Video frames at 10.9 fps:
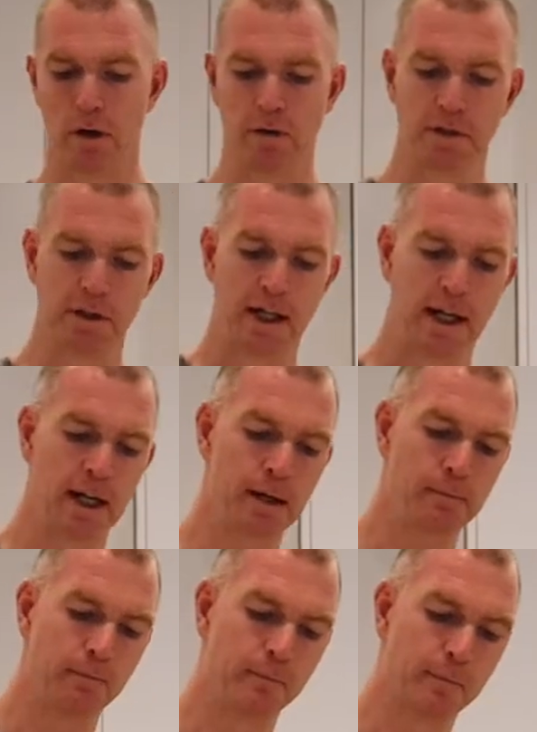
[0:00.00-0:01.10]
of starter
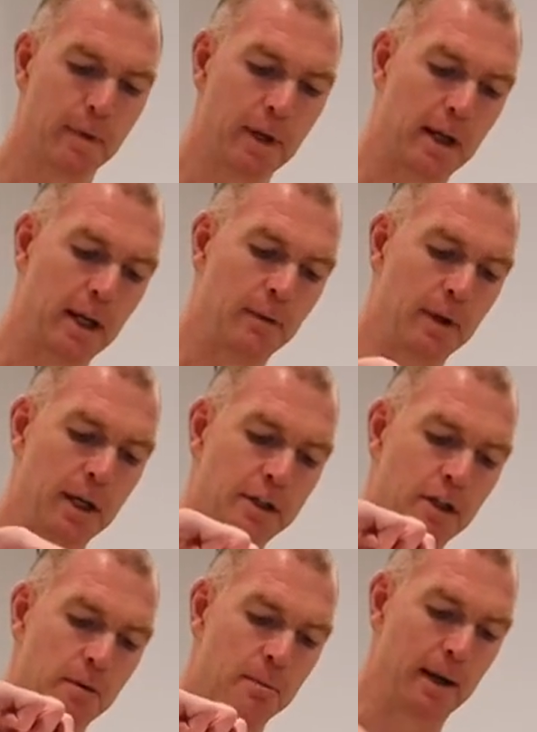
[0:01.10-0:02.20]
and then we're going to
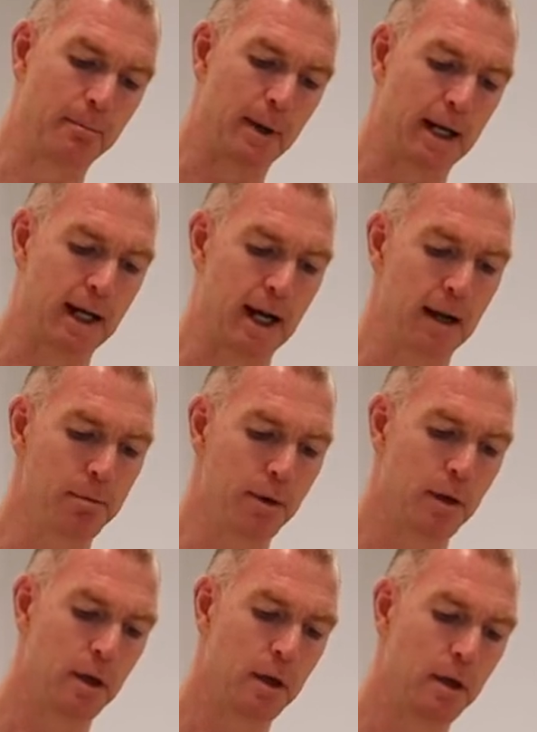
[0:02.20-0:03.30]
top that back up